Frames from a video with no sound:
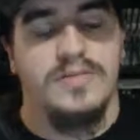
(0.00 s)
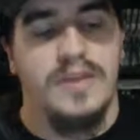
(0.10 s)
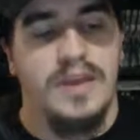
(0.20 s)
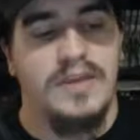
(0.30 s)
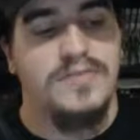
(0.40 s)

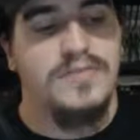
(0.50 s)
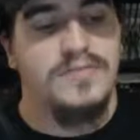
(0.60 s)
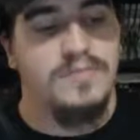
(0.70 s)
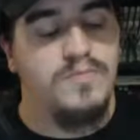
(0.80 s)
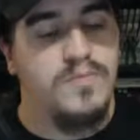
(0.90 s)
it's
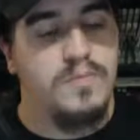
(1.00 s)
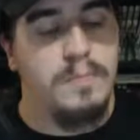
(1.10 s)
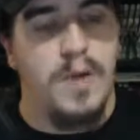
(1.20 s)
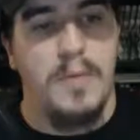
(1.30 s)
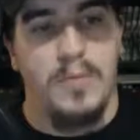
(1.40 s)

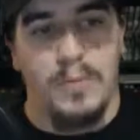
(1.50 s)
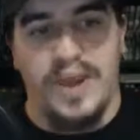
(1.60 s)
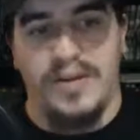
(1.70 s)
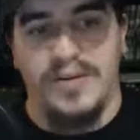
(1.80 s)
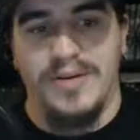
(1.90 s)

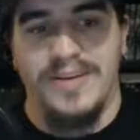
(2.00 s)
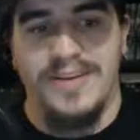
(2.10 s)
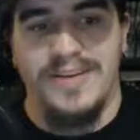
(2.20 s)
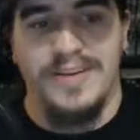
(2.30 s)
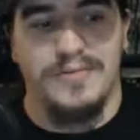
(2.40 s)
Bomberman
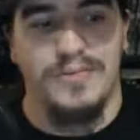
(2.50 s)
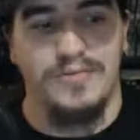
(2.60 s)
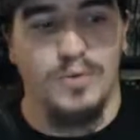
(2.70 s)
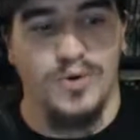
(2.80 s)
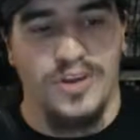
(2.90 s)
with
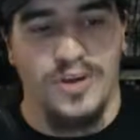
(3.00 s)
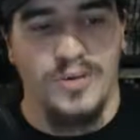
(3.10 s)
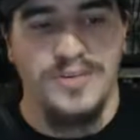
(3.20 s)
Wario.